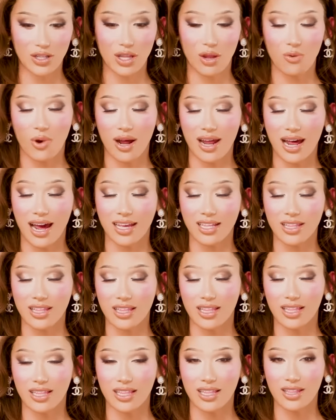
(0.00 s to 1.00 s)
than what I
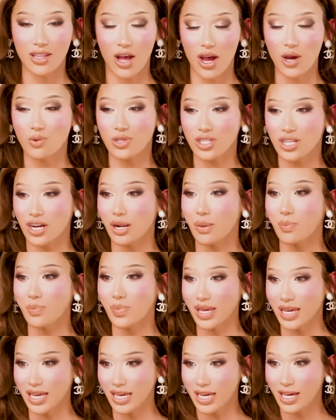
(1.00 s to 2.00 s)
thought it was gonna
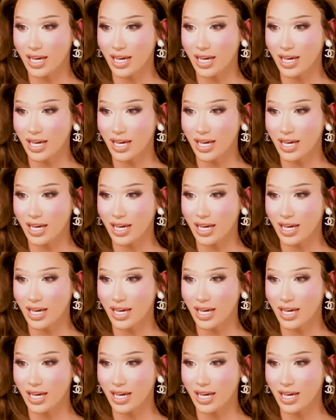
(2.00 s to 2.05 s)
be